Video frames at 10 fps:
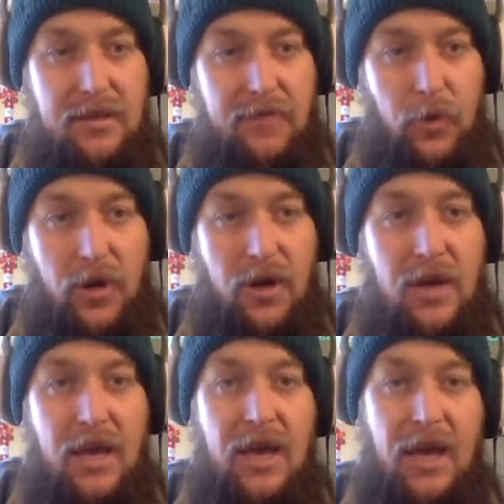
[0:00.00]
Four.
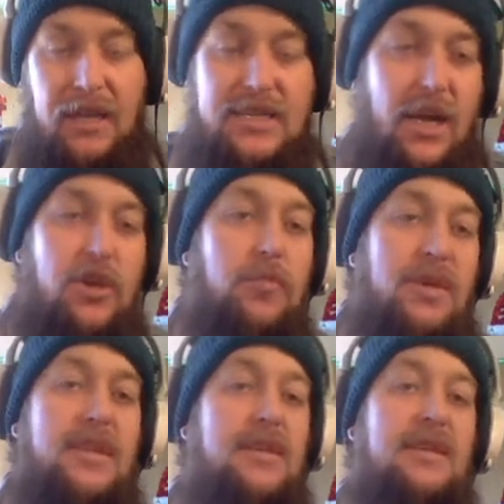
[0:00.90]
Until you
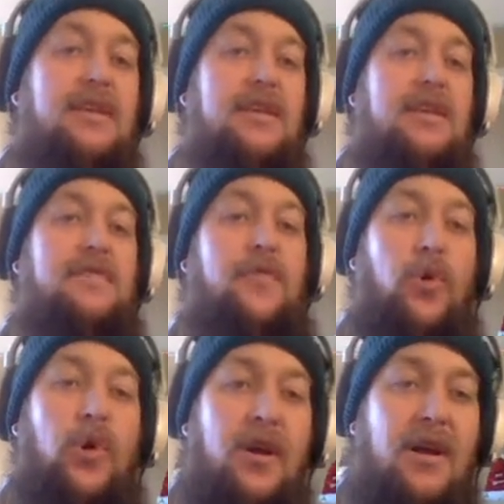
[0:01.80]
beat the Elite
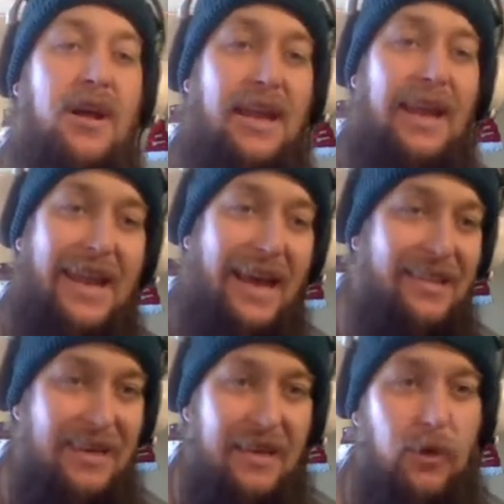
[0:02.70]
Four,
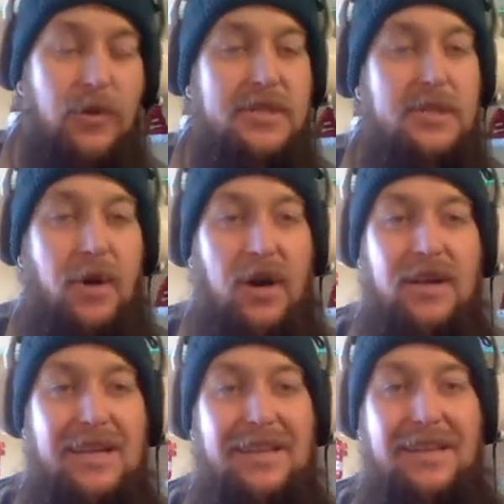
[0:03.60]
nothing will spawn
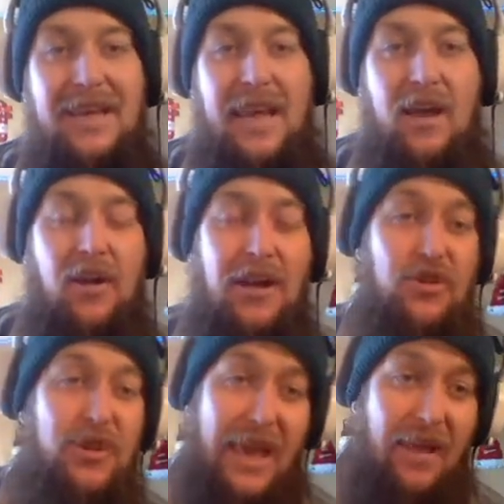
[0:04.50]
in the air, and
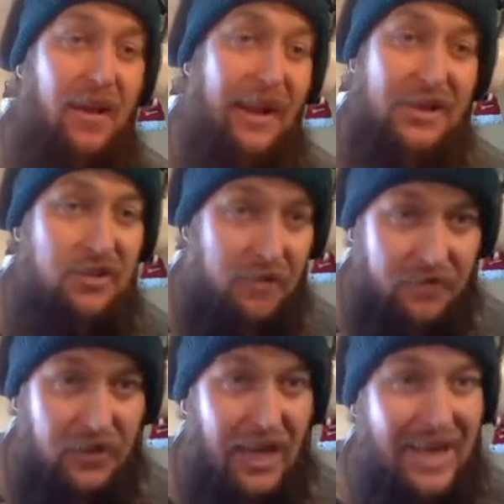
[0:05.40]
you cannot actually
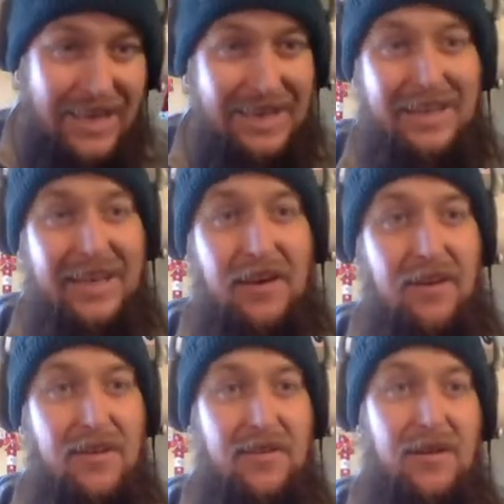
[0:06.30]
fly in the air
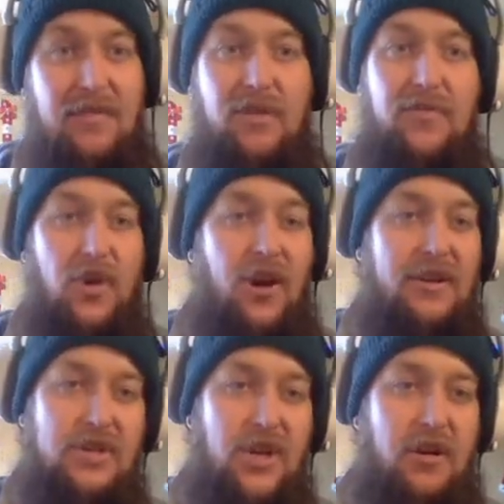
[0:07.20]
either. Even if you're on
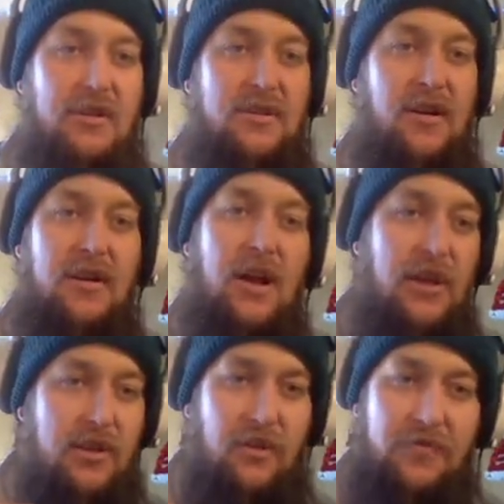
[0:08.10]
a Charizard,
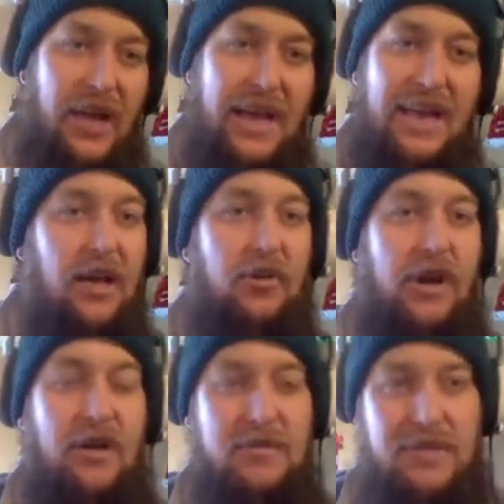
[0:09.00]
you'll fly at
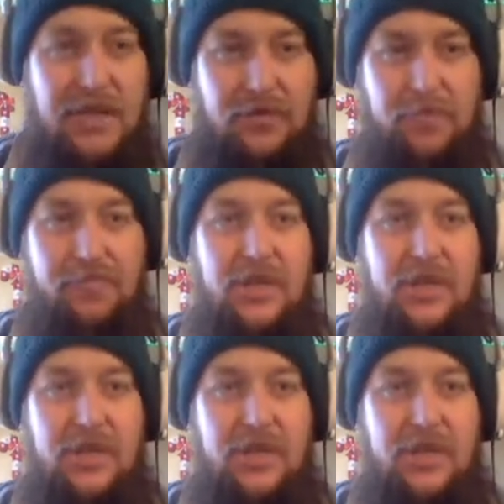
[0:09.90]
ground level.